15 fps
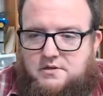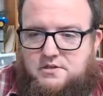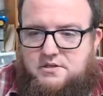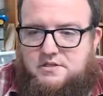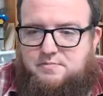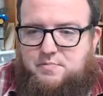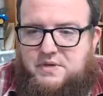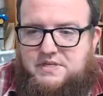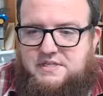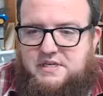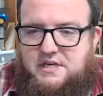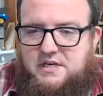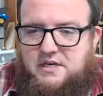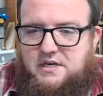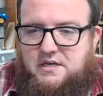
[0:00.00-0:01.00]
Just
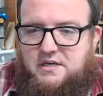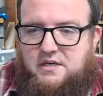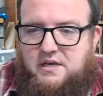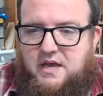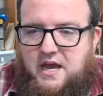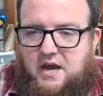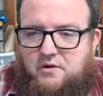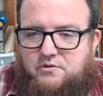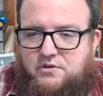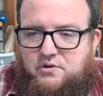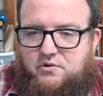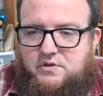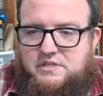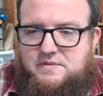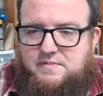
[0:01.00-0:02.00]
Busy Out
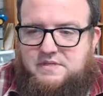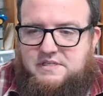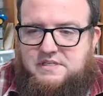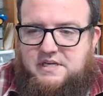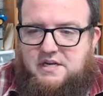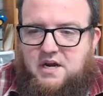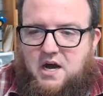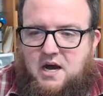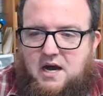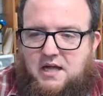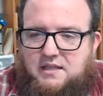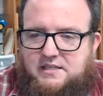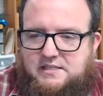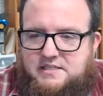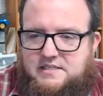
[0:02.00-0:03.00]
Christmas in
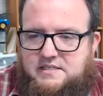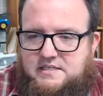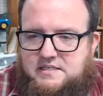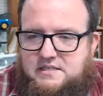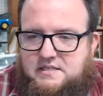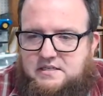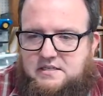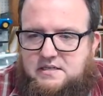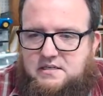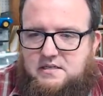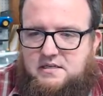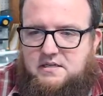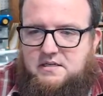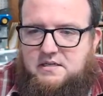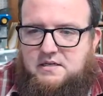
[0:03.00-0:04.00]
Hollis.
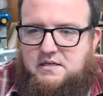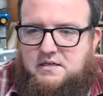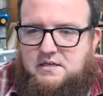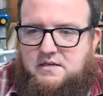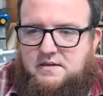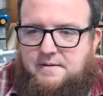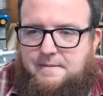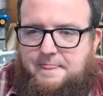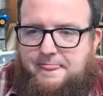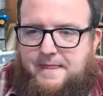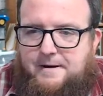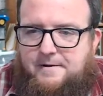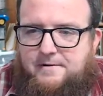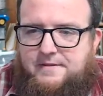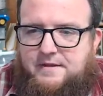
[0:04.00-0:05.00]

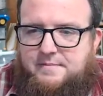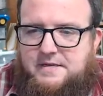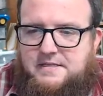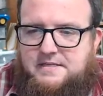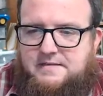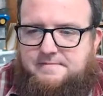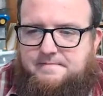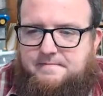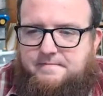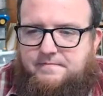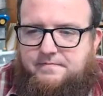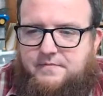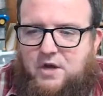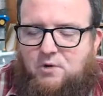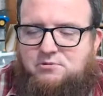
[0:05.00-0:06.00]
I don't know what that means.
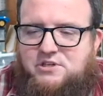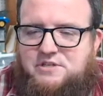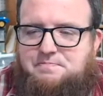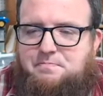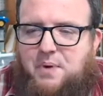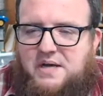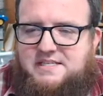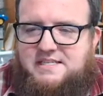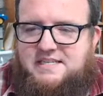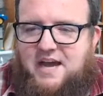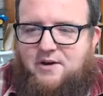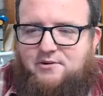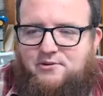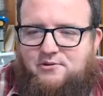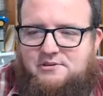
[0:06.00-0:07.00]
Oh, Just Bust
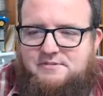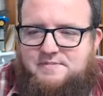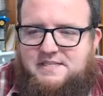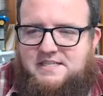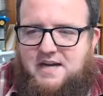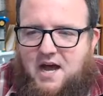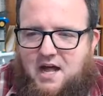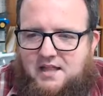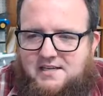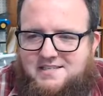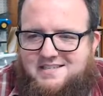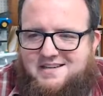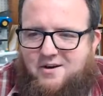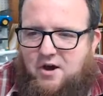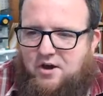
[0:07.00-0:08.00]
Out Christmas in
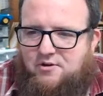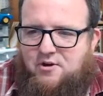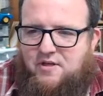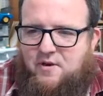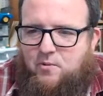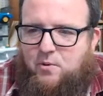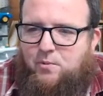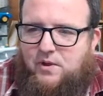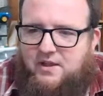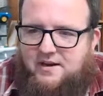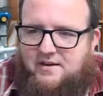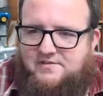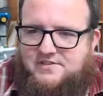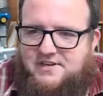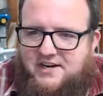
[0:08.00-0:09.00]
Hollis? No, I don't know that one well
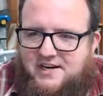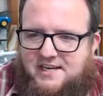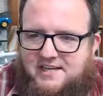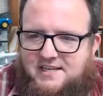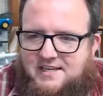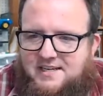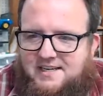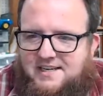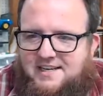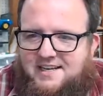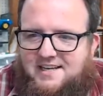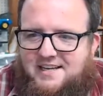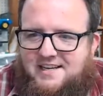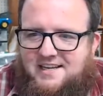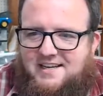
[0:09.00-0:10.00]
enough. Sorry.
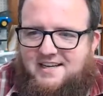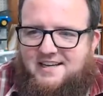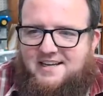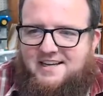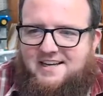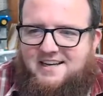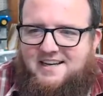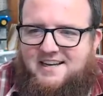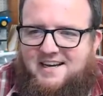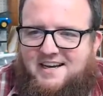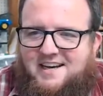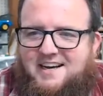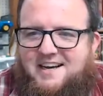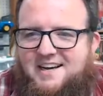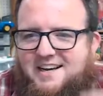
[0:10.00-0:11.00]

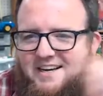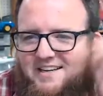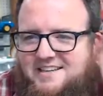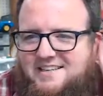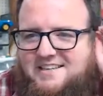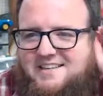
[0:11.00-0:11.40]
All